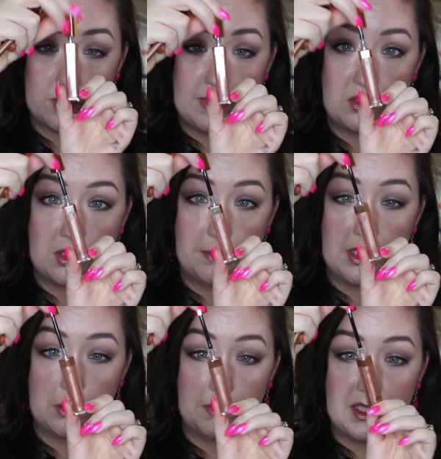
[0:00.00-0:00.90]
dimension, I
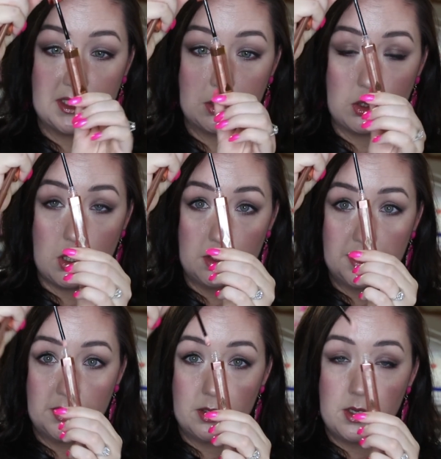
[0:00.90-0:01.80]
picked up this
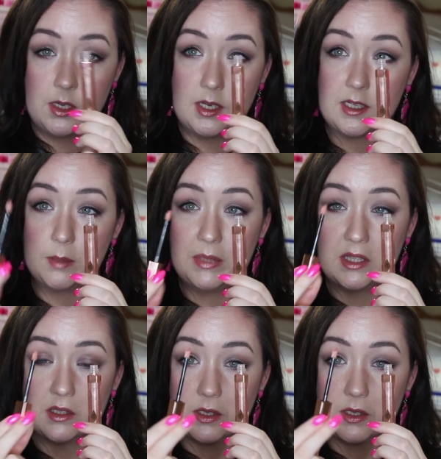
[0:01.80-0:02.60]
gloss in Ibiza